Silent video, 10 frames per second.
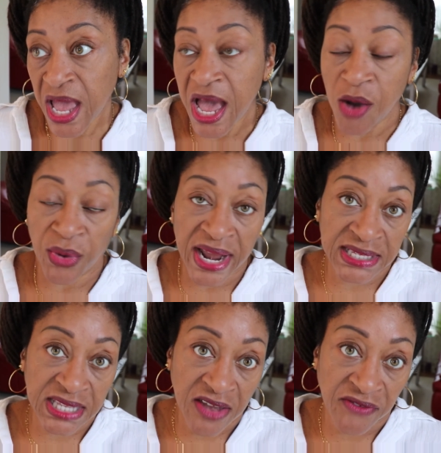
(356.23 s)
And when I
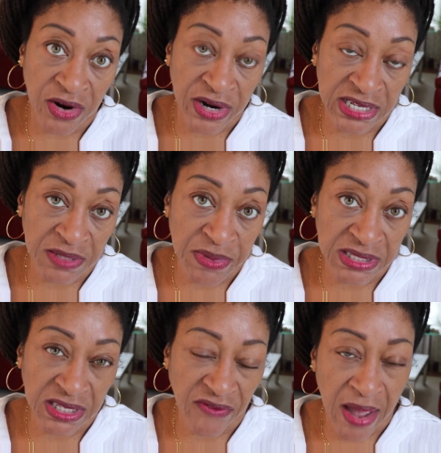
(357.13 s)
say very
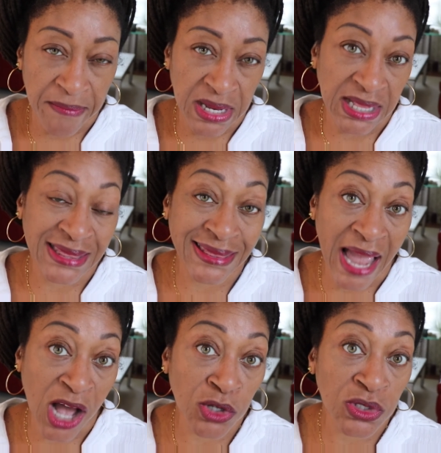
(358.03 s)
expensive, I mean
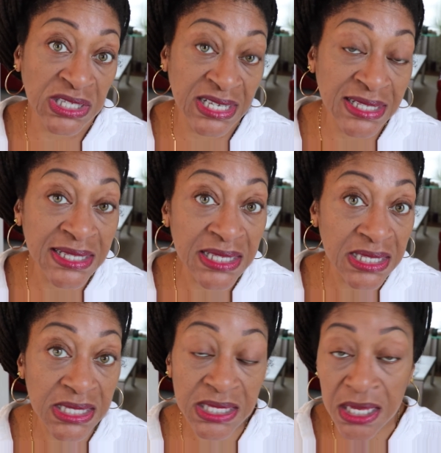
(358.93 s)

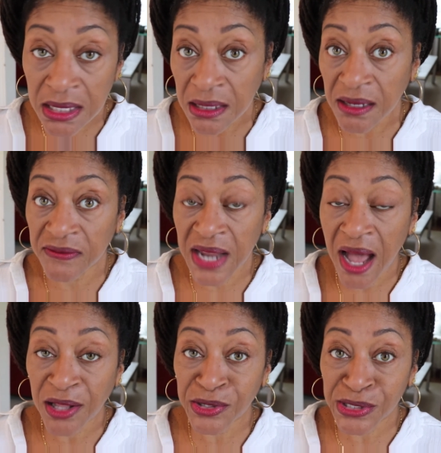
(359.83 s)
thousands of
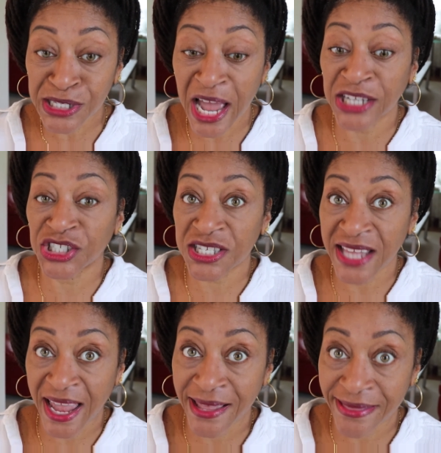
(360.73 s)
dollars, not just
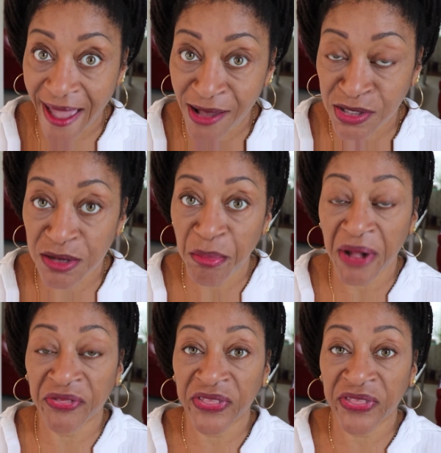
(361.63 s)
8,000, but